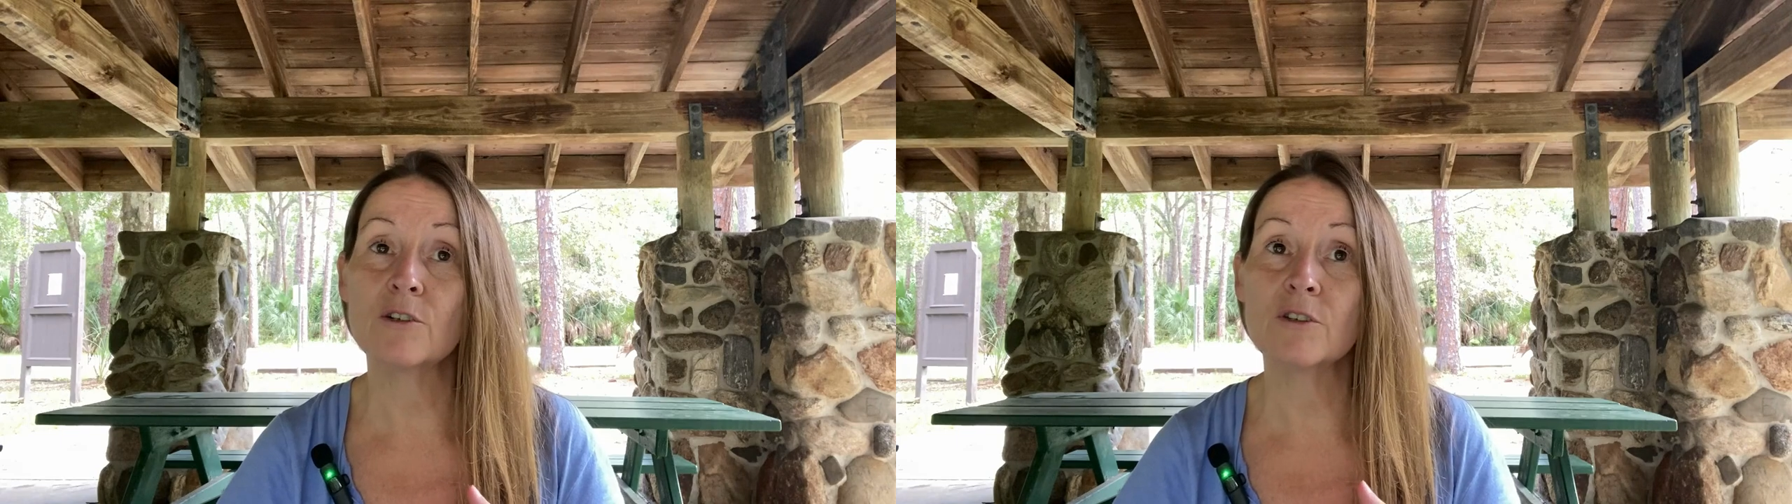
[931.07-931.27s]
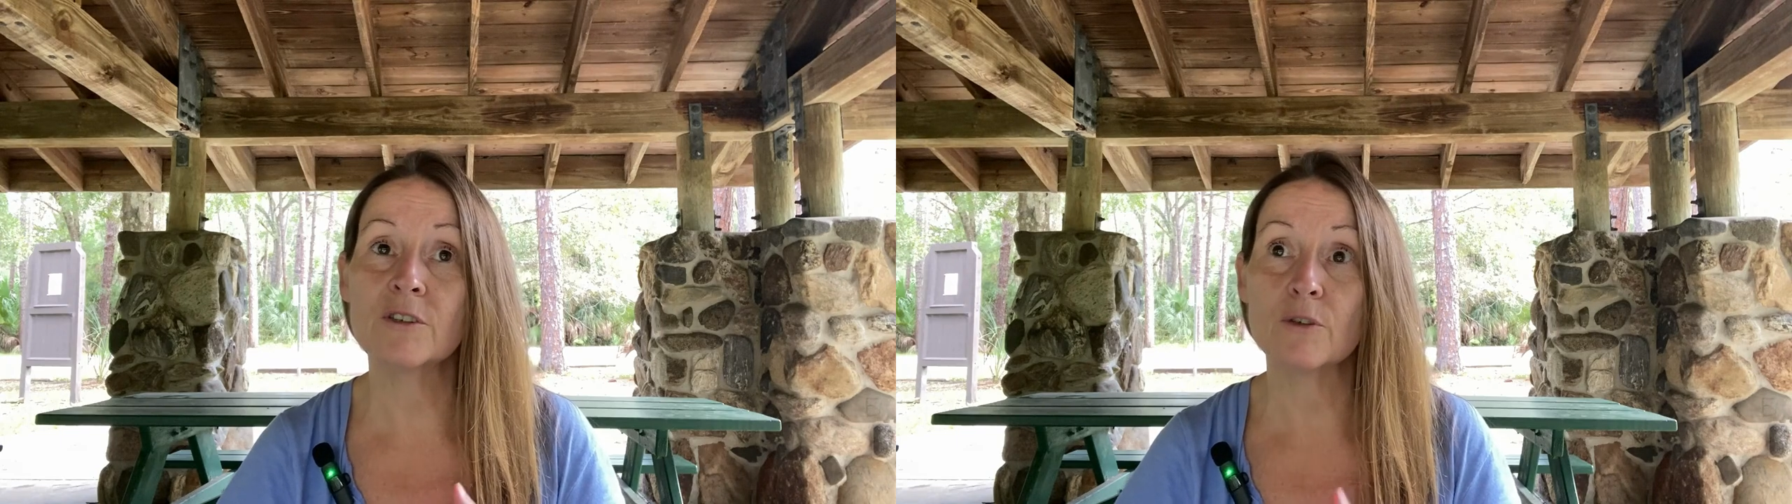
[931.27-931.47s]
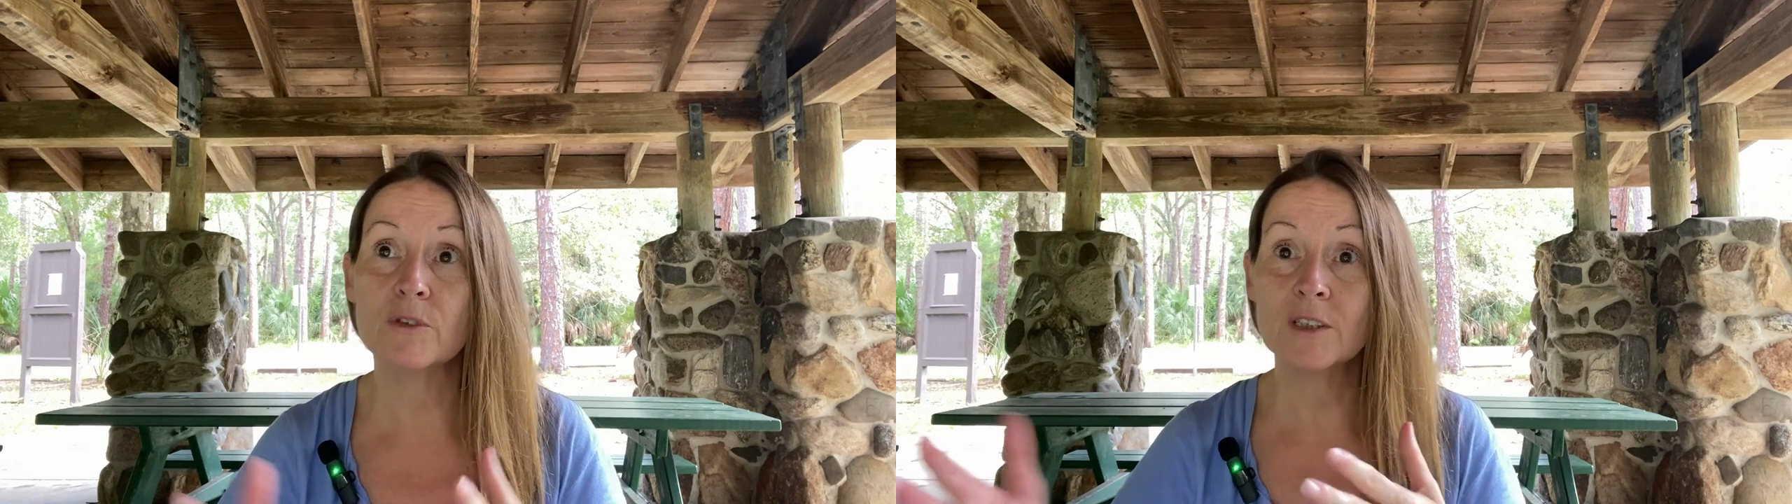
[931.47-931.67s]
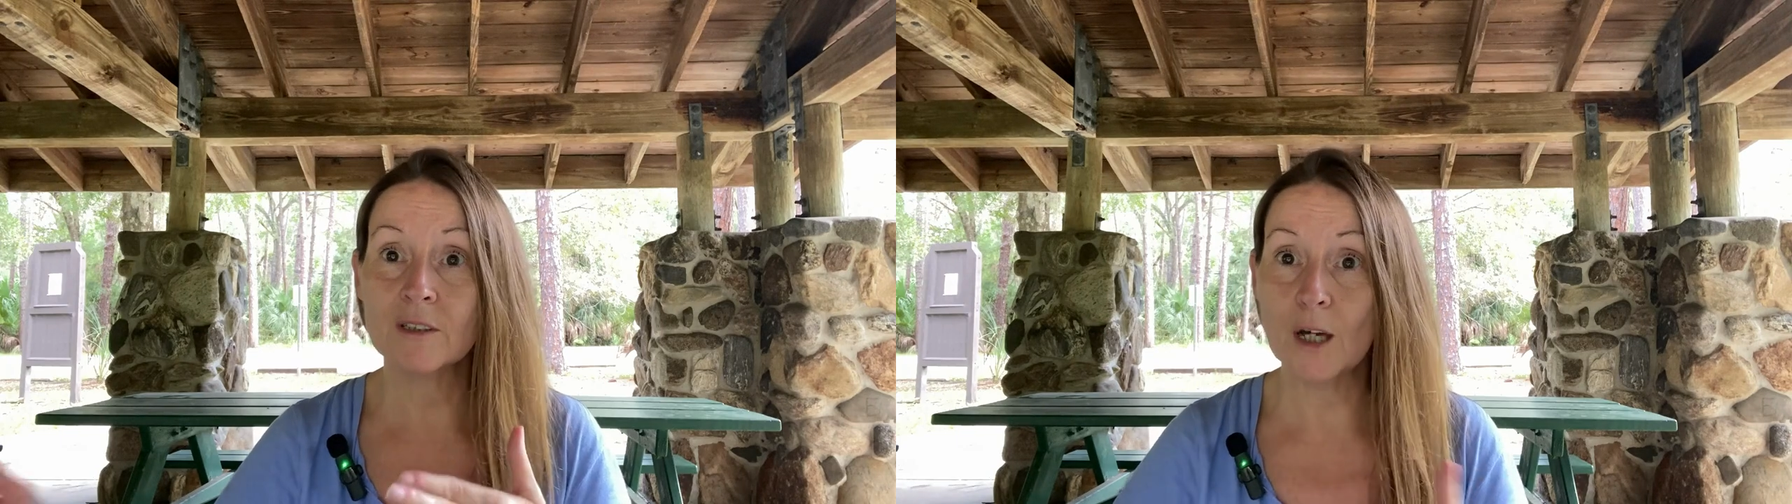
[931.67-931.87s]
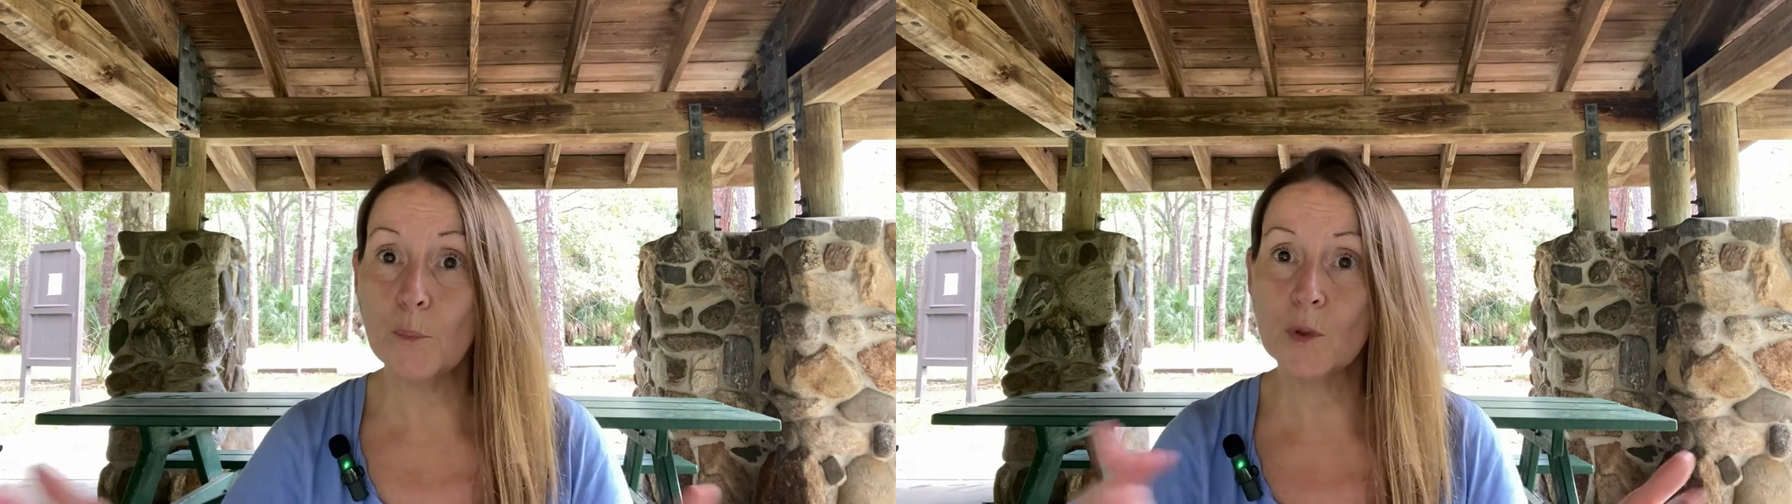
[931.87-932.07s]
ourselves
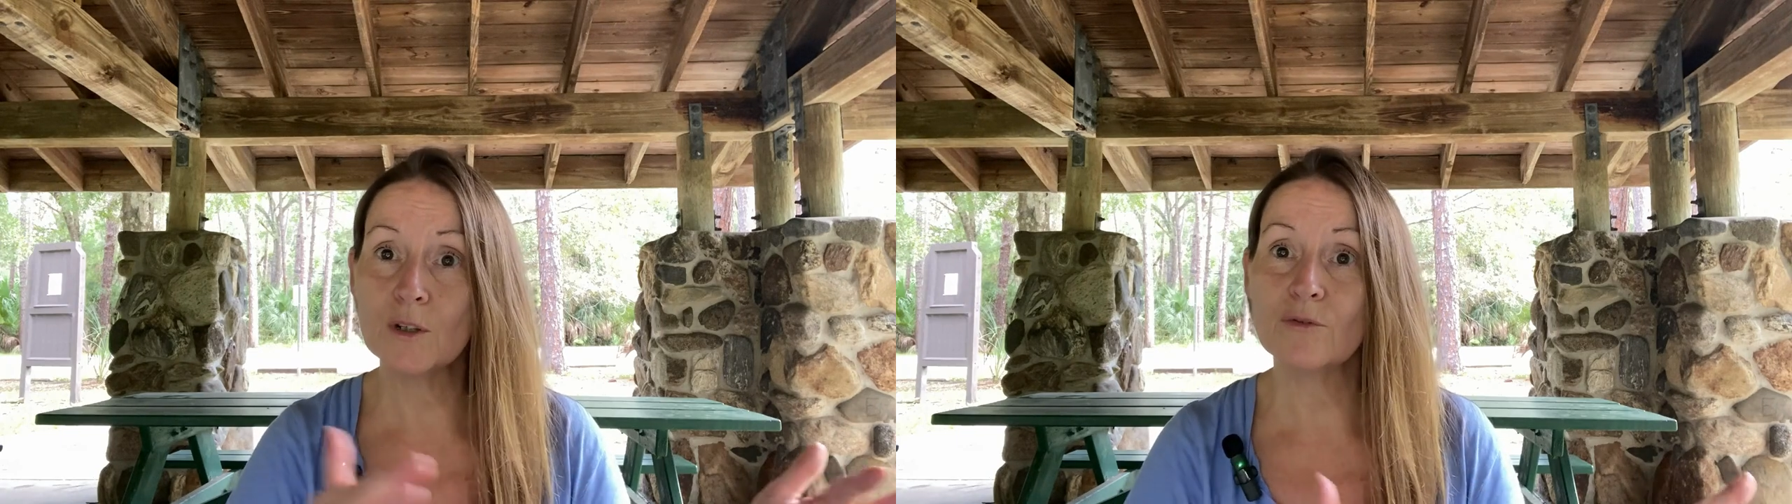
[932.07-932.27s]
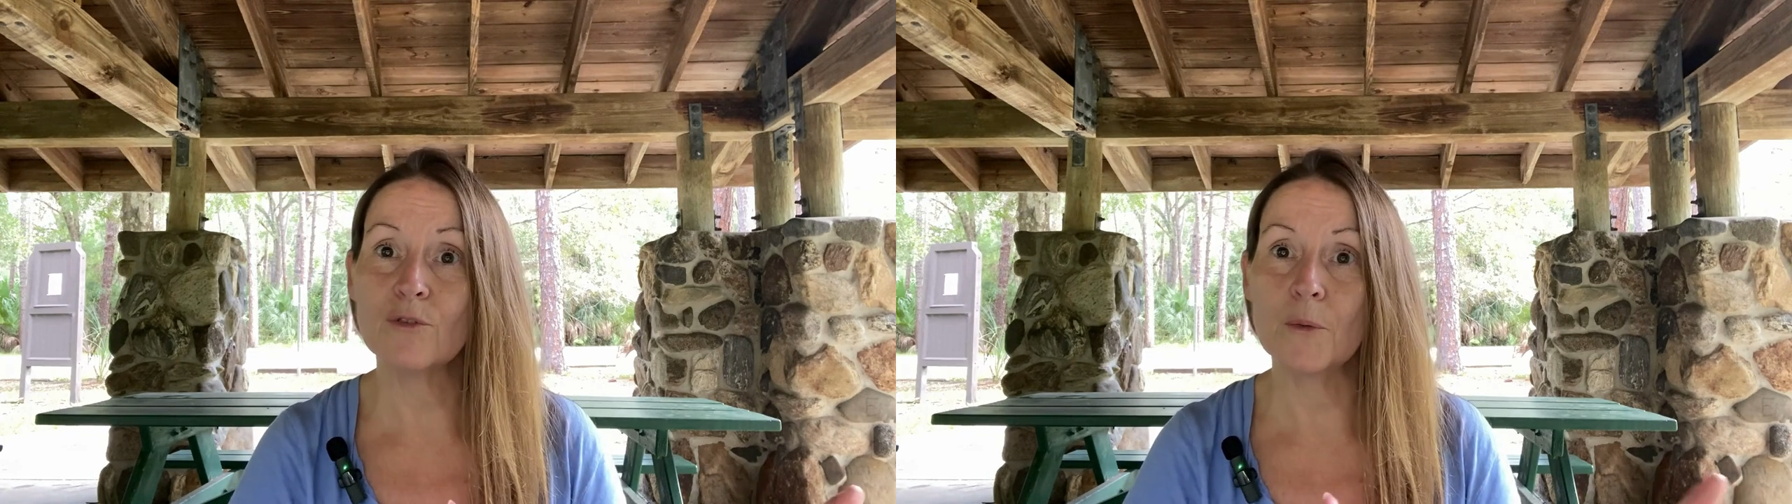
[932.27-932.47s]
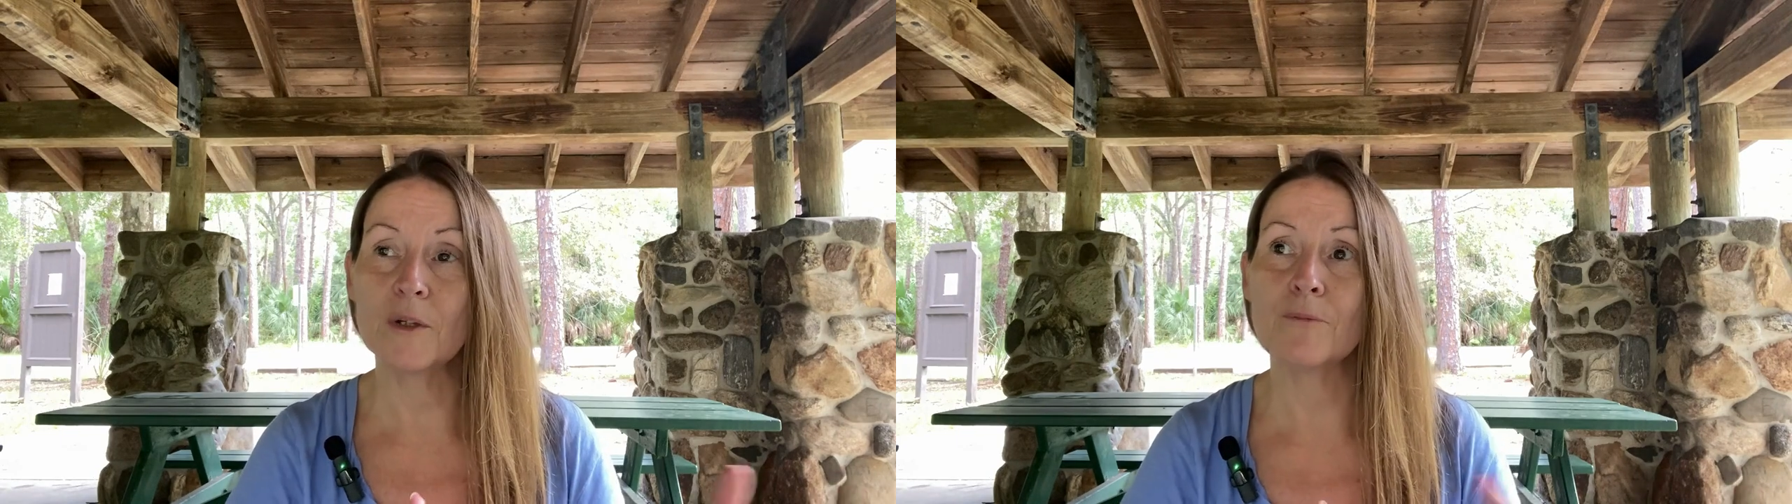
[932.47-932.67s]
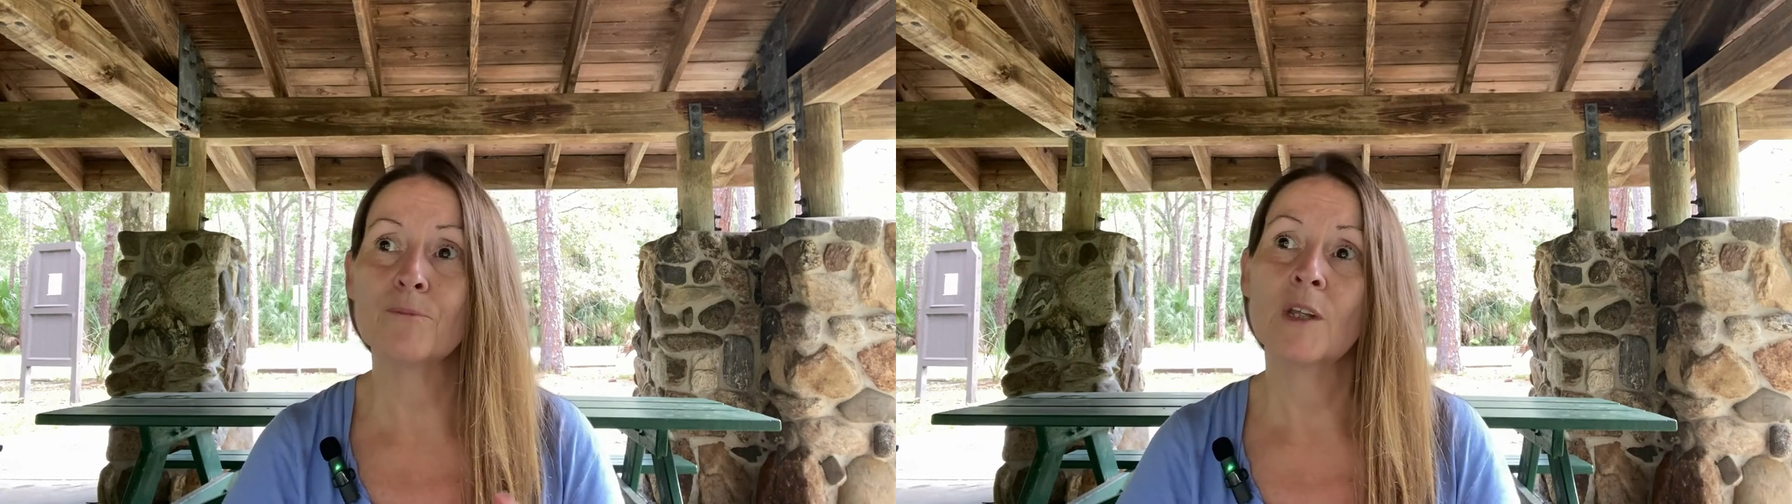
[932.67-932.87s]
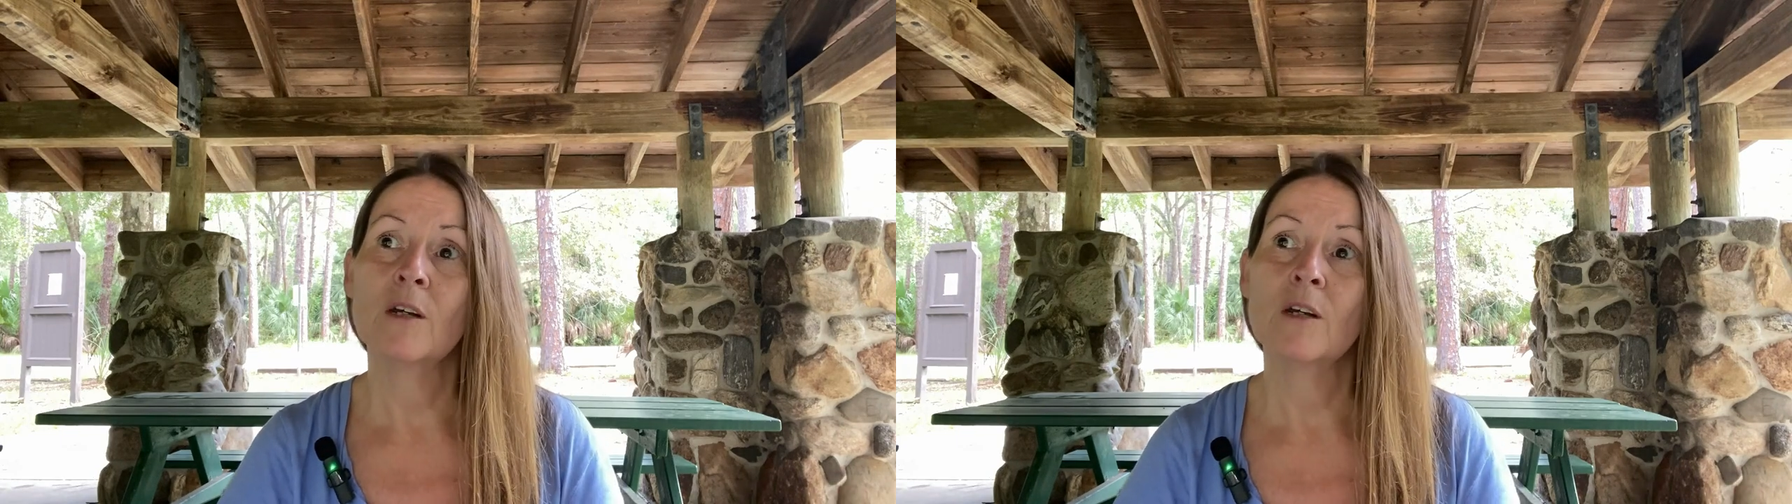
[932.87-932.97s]
separate from it